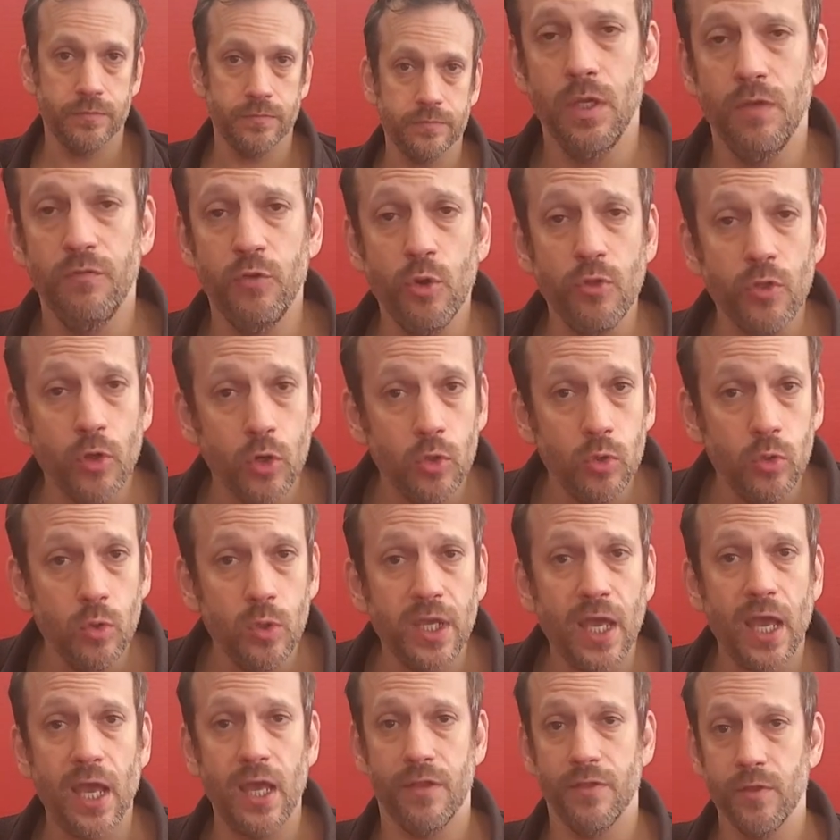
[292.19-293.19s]
If you're the uke,
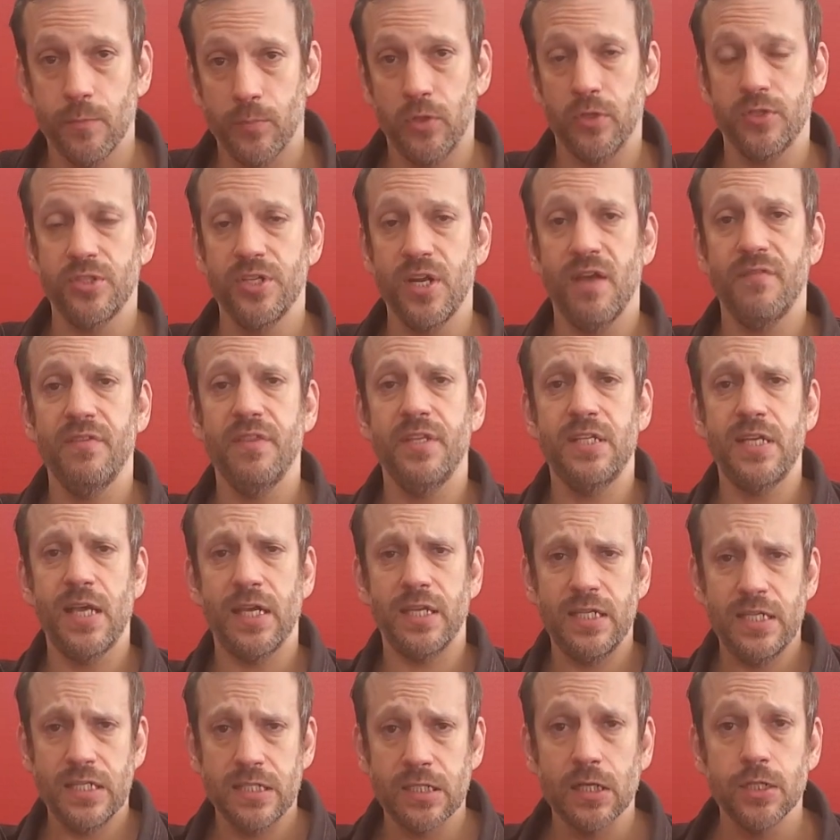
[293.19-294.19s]
the person having the
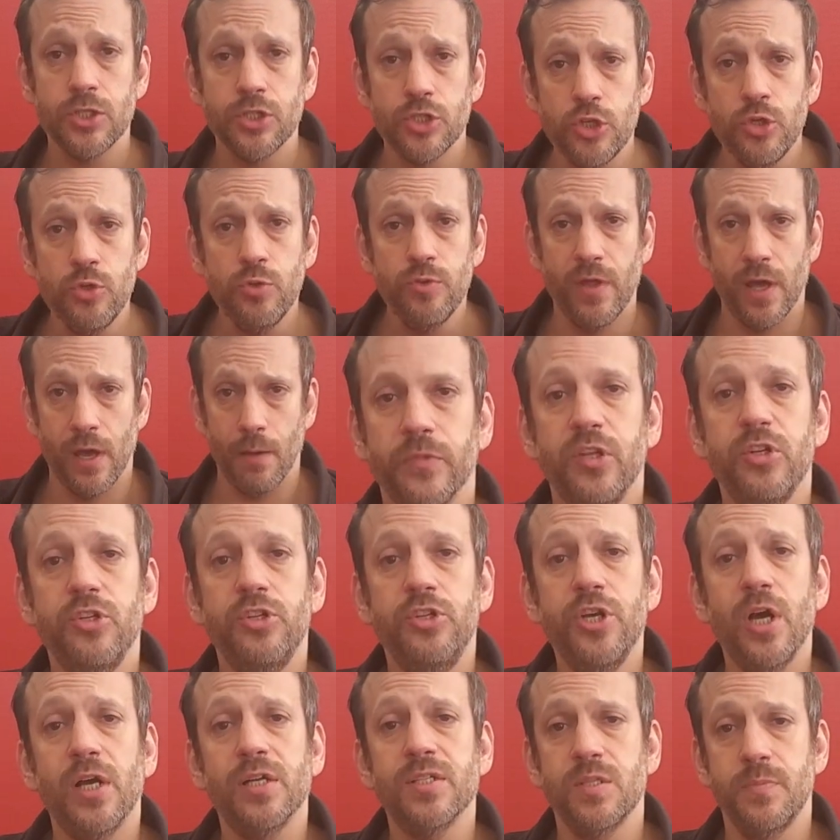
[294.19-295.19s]
technique done to them,
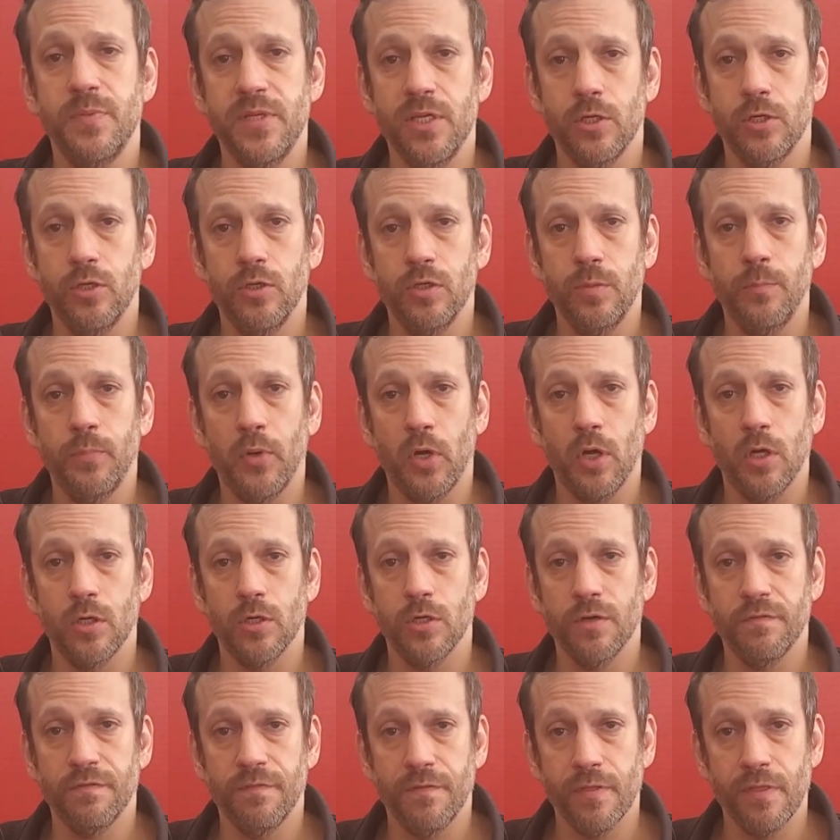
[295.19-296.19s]
just be a good
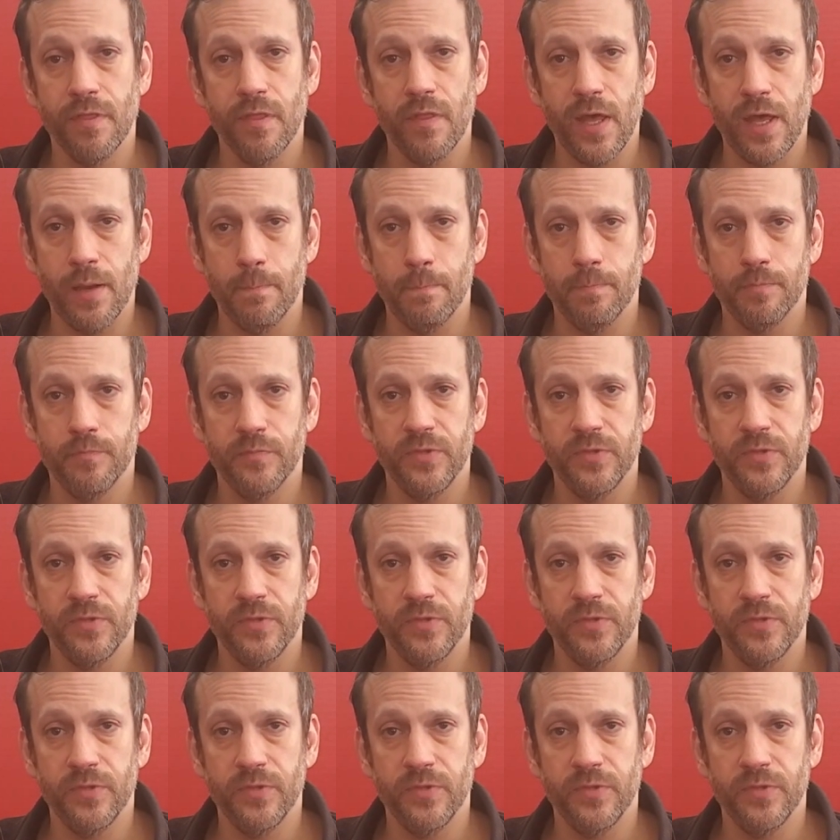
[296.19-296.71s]
partner for them.